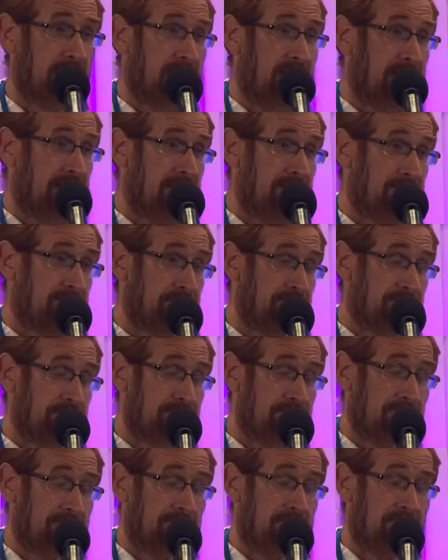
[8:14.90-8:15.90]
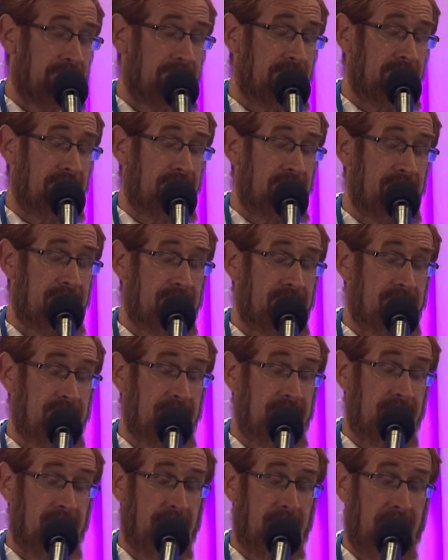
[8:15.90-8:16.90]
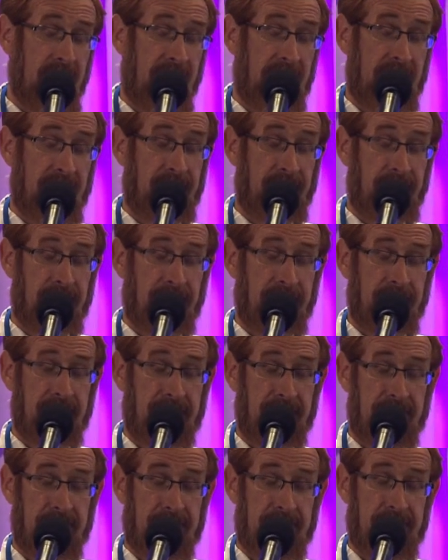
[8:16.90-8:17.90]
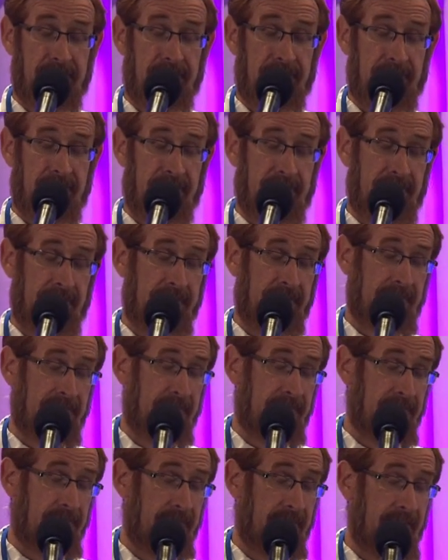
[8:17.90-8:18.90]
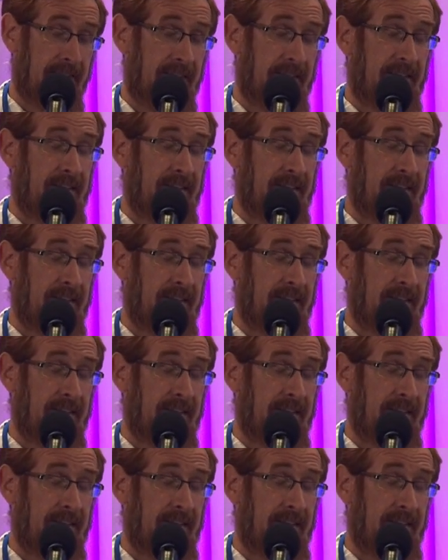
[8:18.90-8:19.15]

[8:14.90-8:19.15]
No one is speaking in this clip.